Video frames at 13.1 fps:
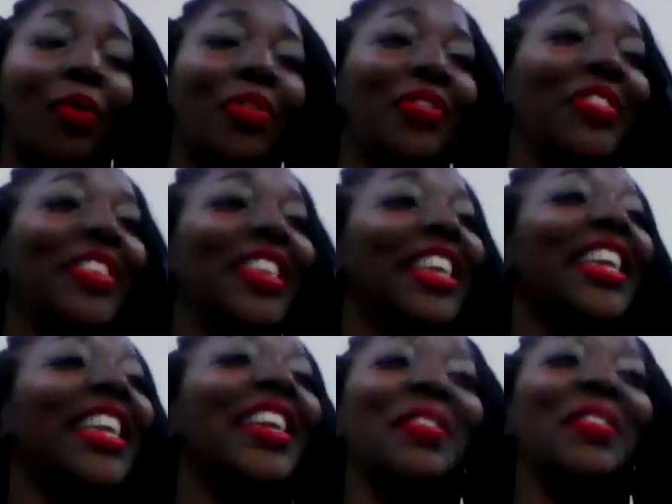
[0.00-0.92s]

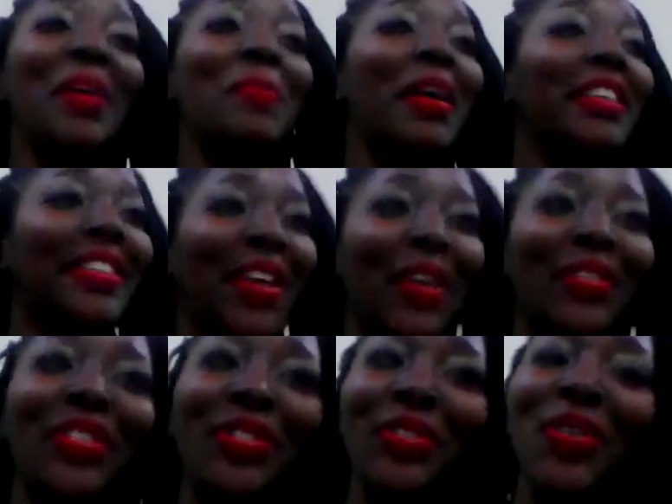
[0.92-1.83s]
Look here, talking about
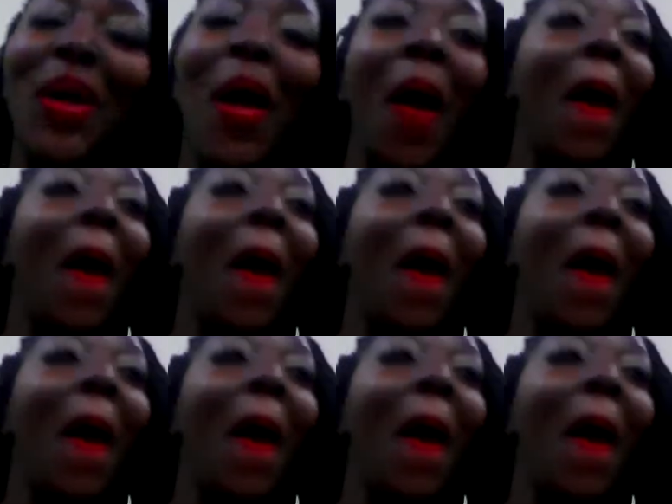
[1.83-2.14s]
so true.